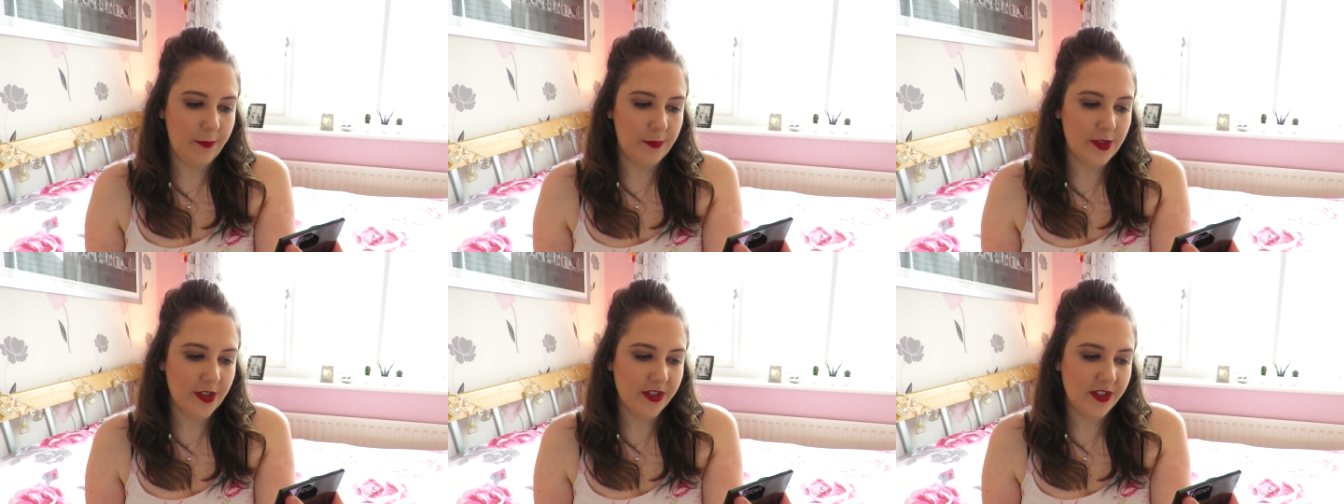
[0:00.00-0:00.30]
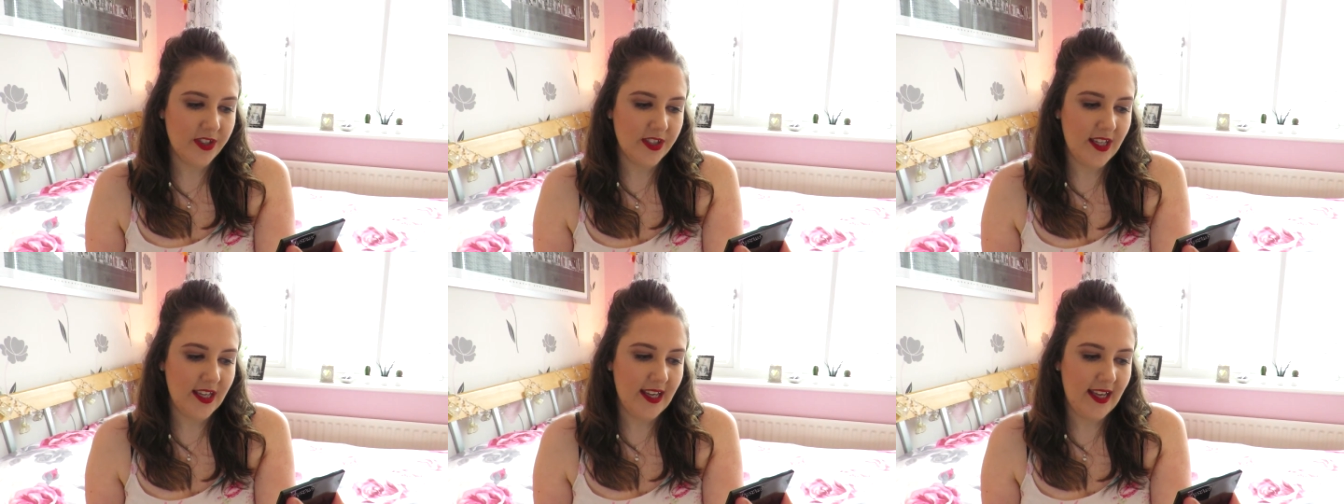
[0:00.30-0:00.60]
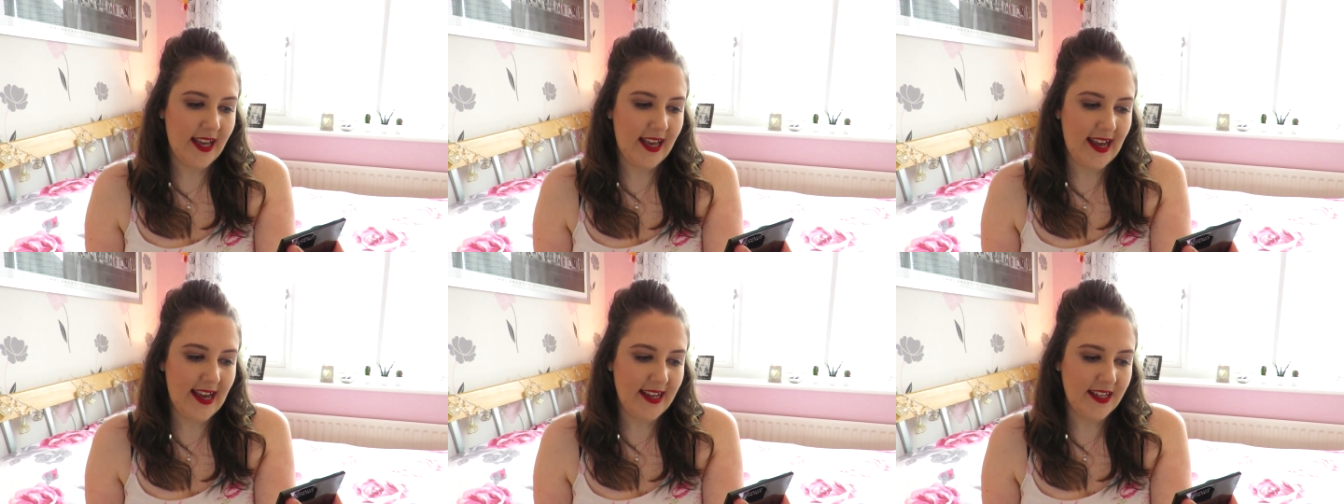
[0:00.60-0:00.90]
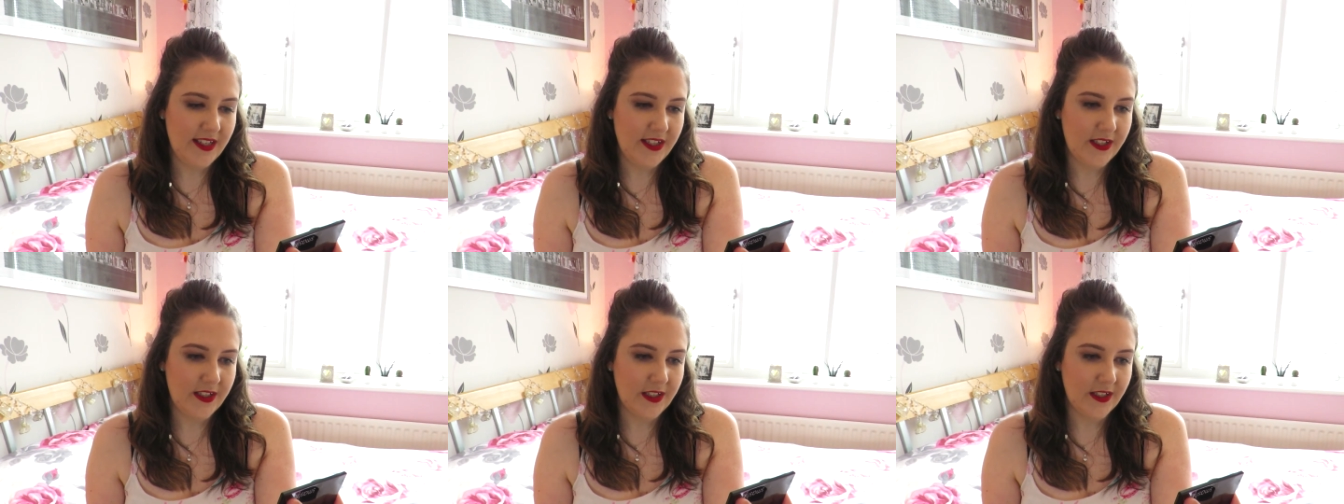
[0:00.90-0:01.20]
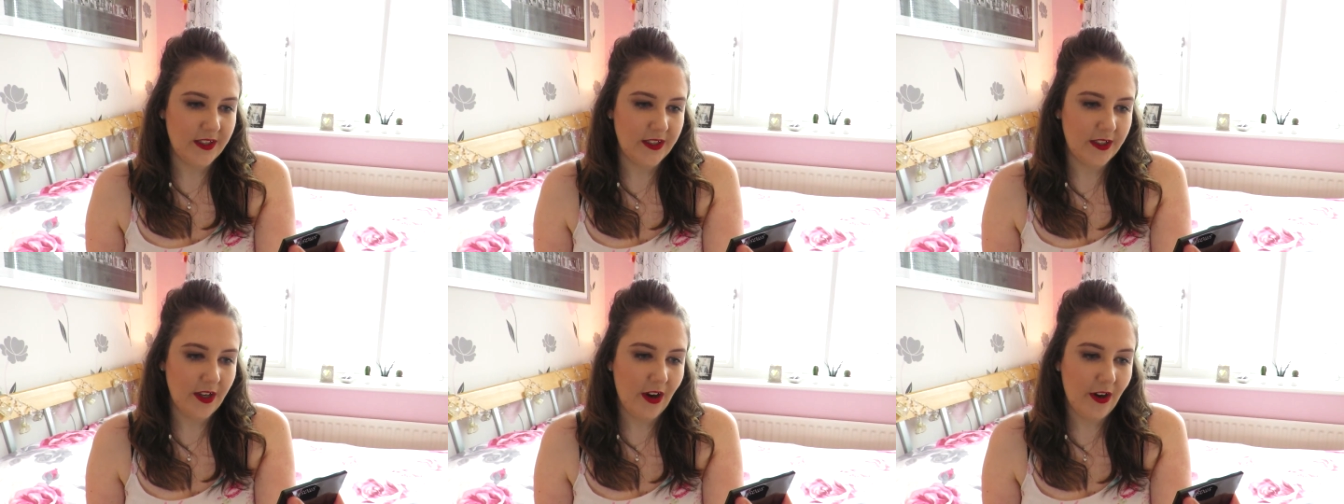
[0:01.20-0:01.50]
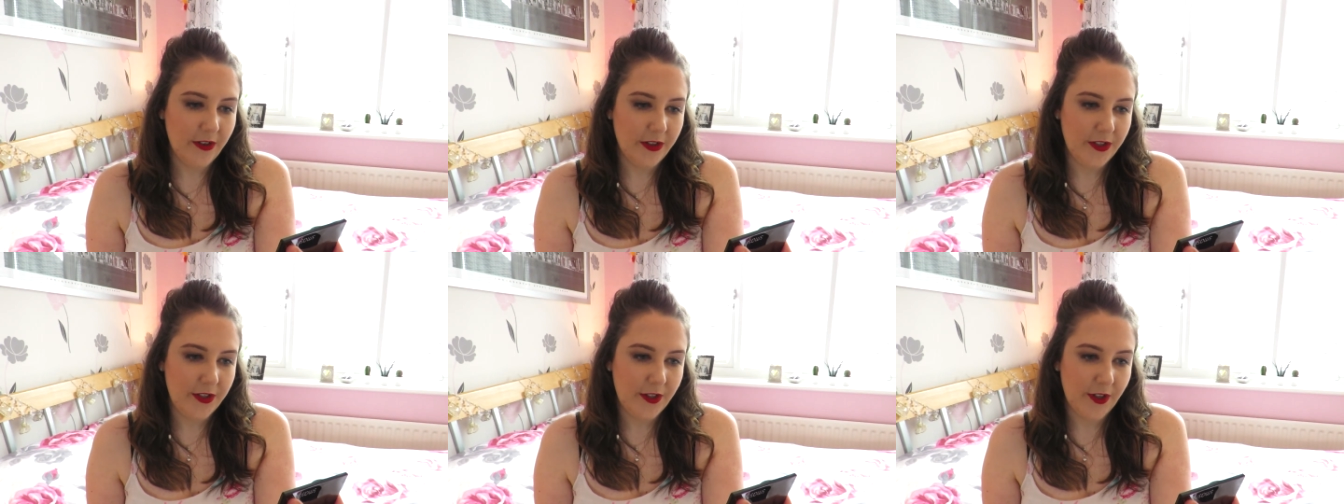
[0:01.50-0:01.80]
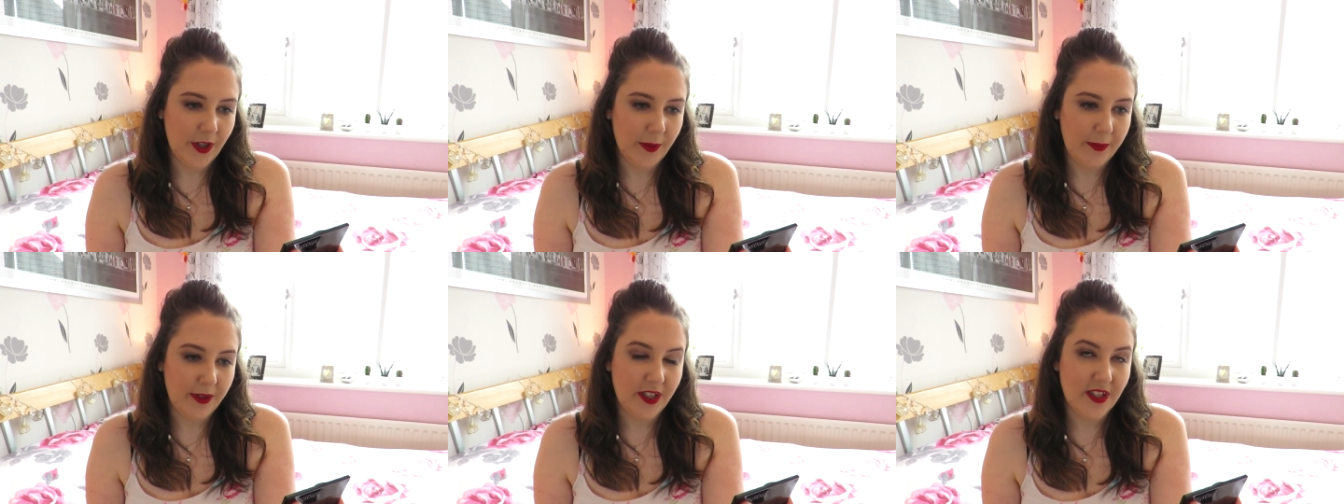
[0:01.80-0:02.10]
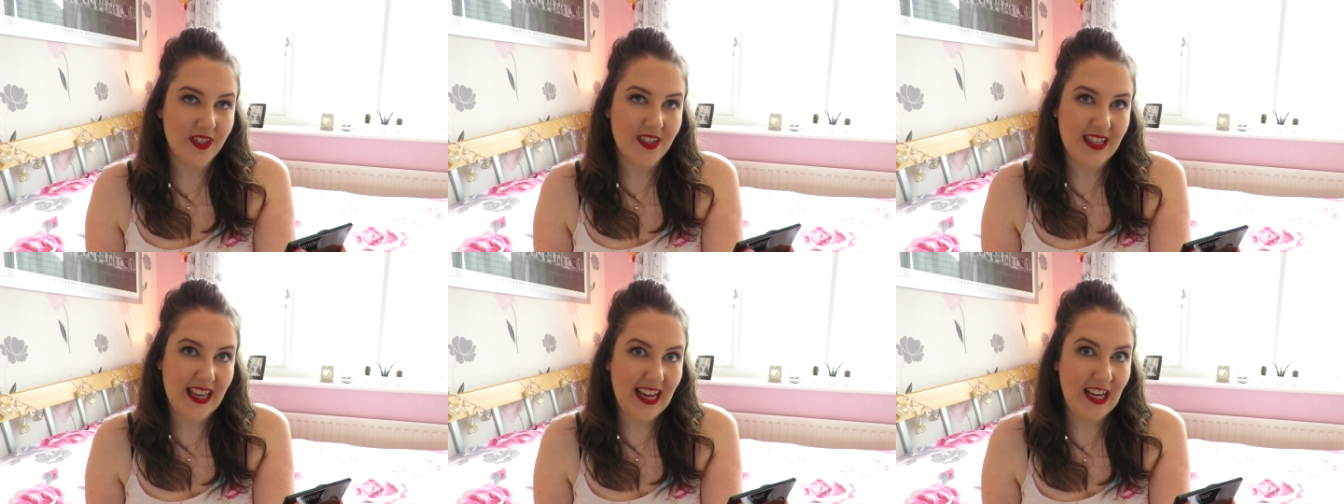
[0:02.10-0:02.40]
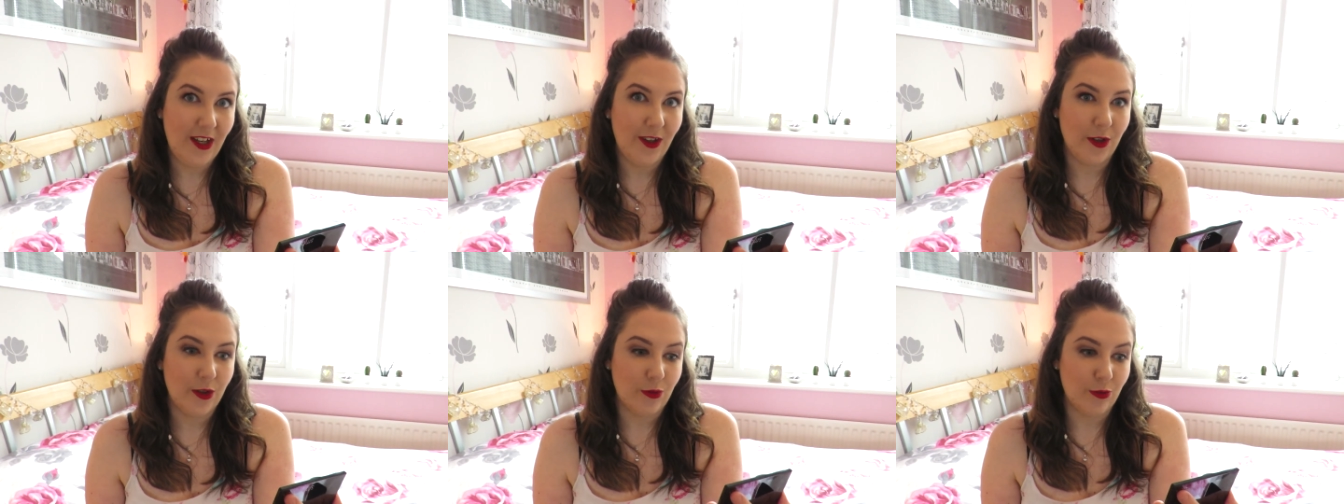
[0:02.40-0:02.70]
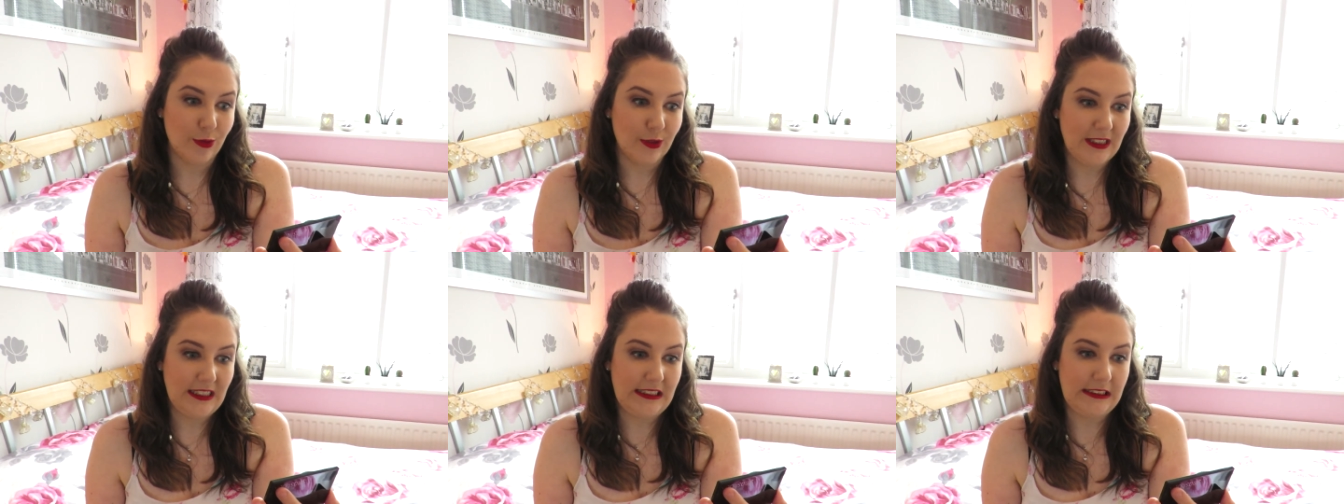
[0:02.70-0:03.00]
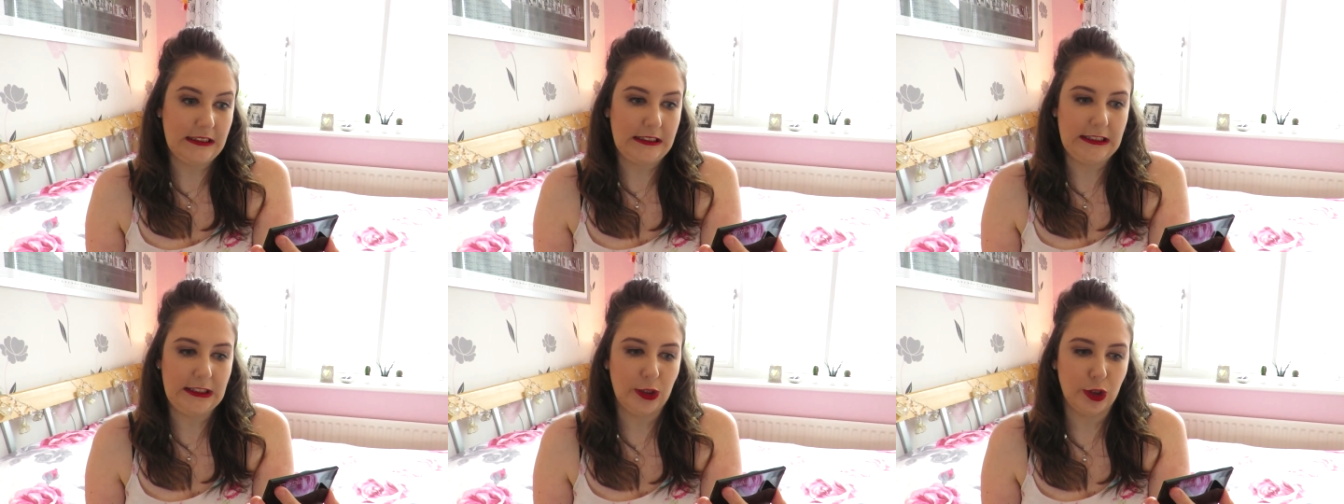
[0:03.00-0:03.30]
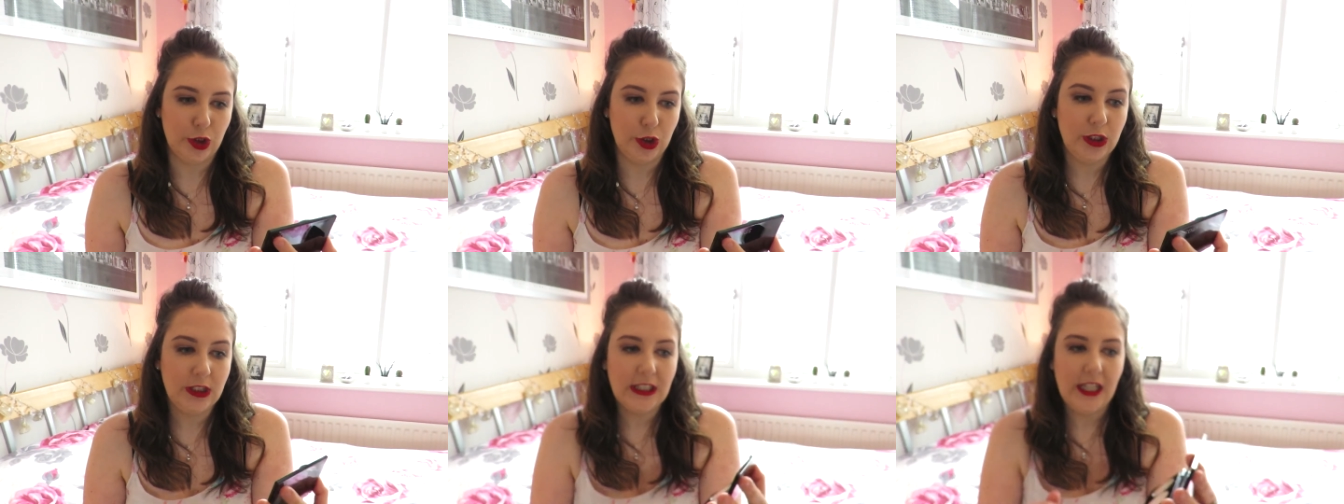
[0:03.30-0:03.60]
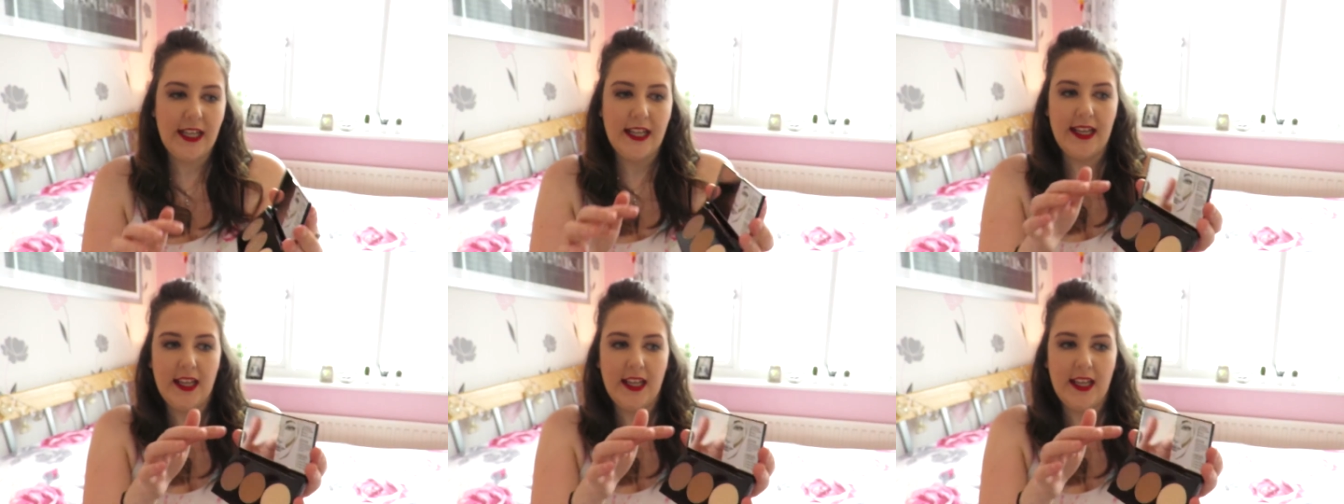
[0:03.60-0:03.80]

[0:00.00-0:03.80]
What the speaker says: bronzer and the contour because they look really good.